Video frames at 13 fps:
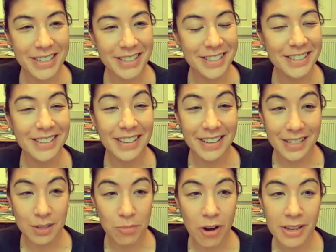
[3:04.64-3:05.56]
is
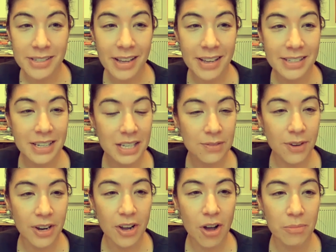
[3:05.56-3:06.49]
a process. It's
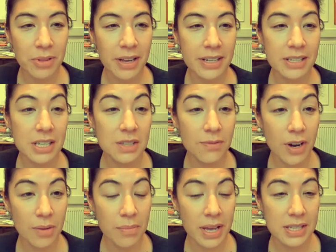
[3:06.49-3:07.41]
very complex. It's
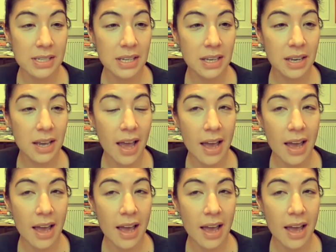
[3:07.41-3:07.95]
very messy.